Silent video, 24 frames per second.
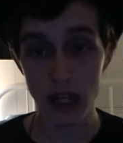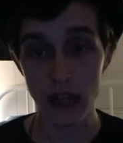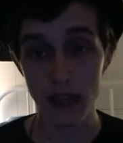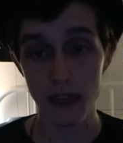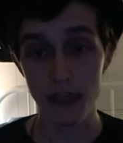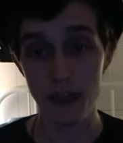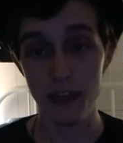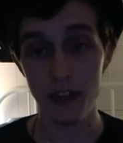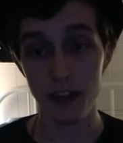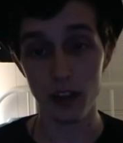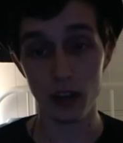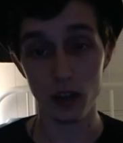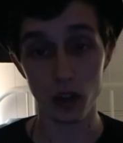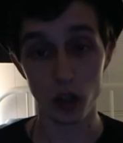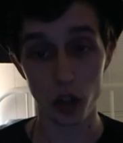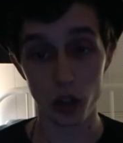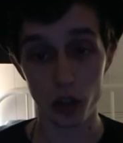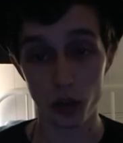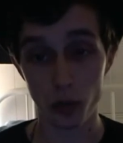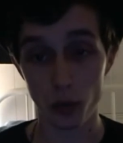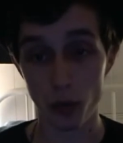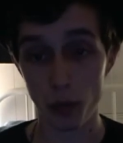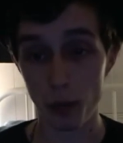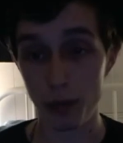The
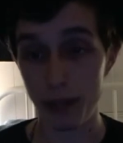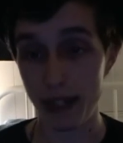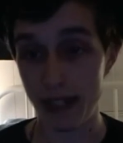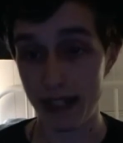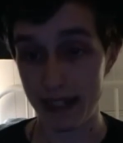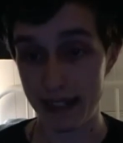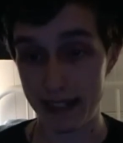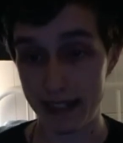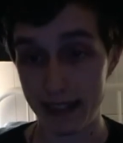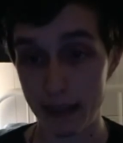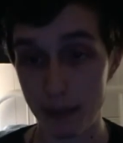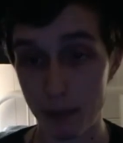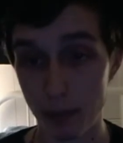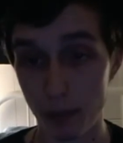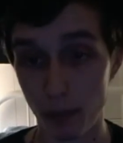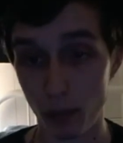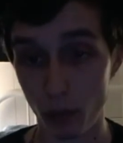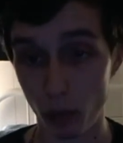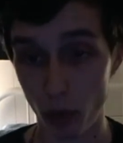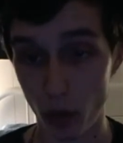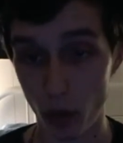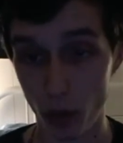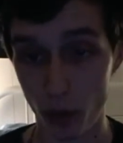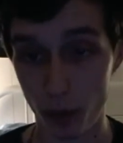learner will be in a separate
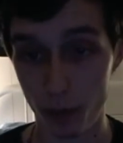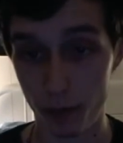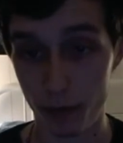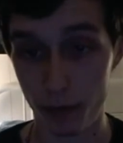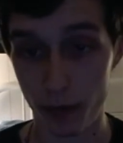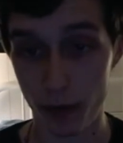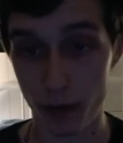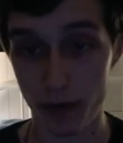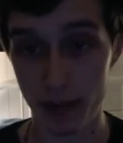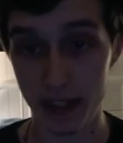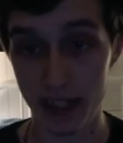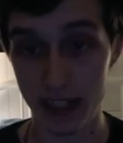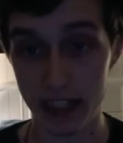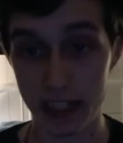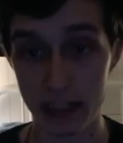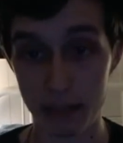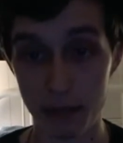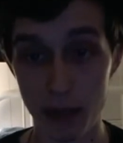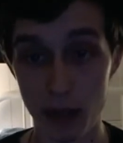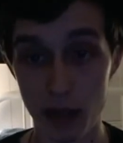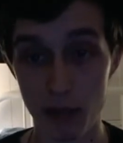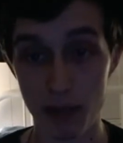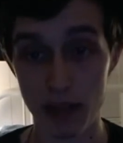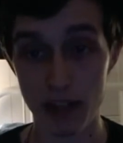room from the
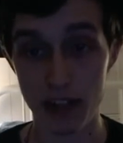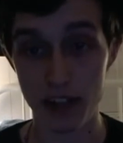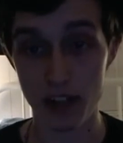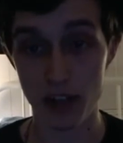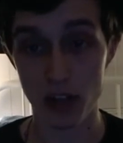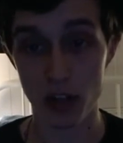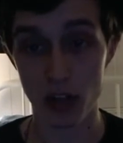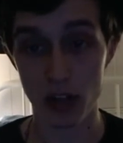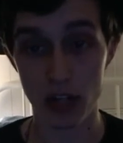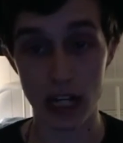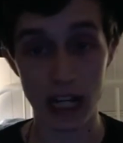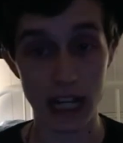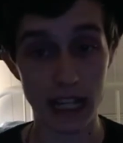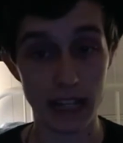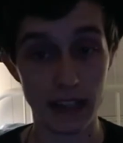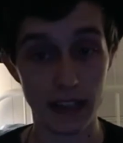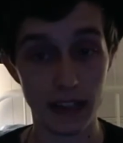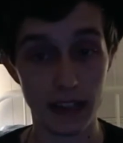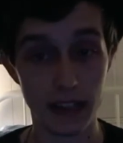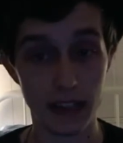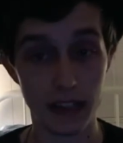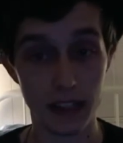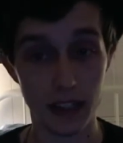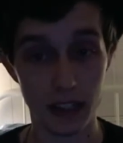experimenter
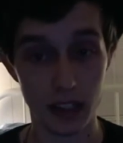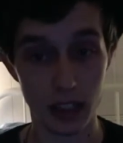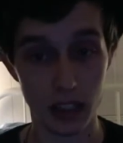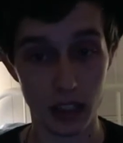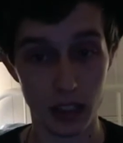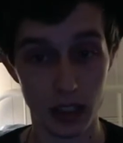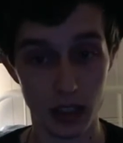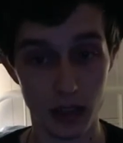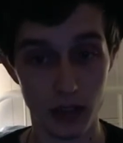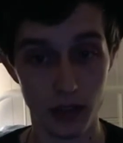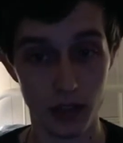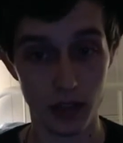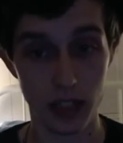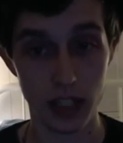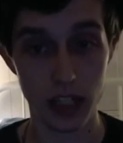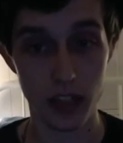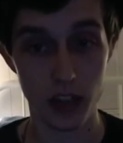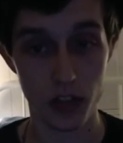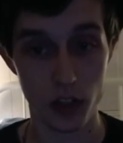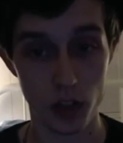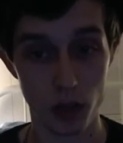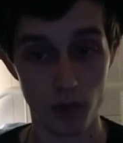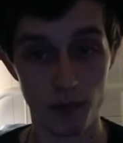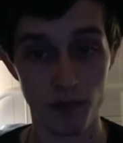and the
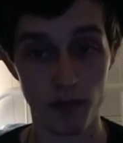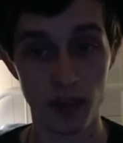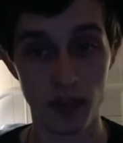teacher.